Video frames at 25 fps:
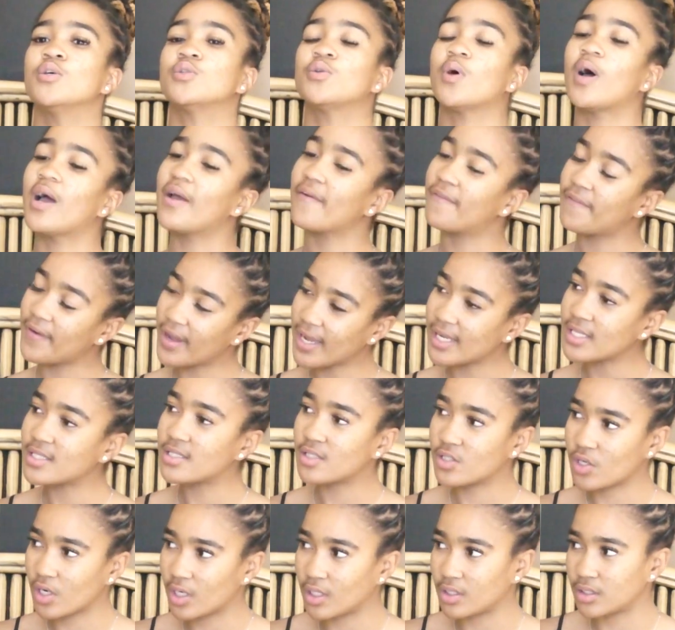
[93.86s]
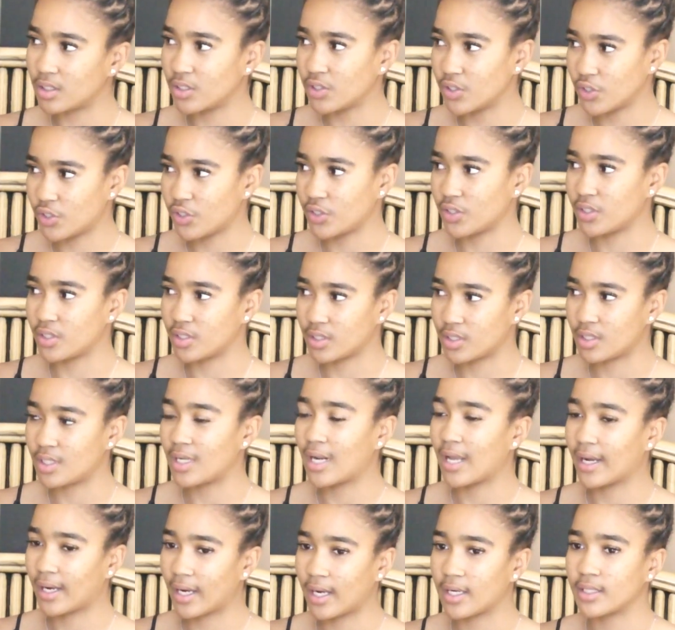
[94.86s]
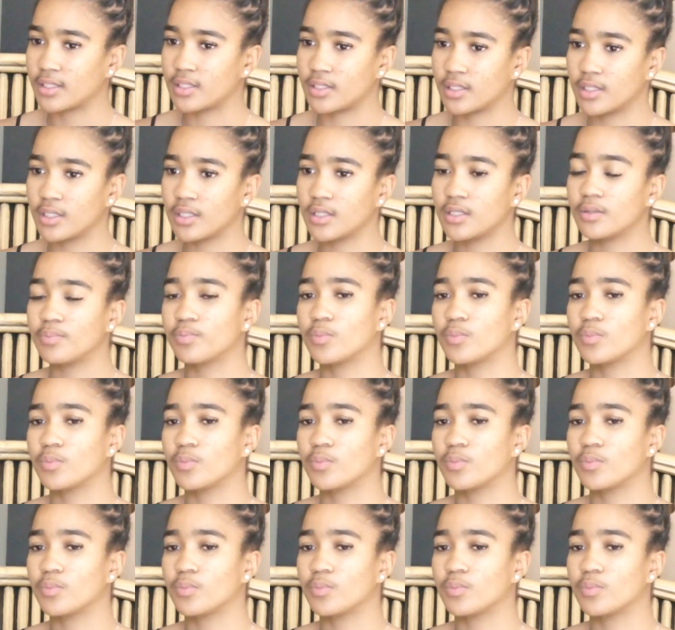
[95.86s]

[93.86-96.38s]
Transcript: So I faced challenges like I did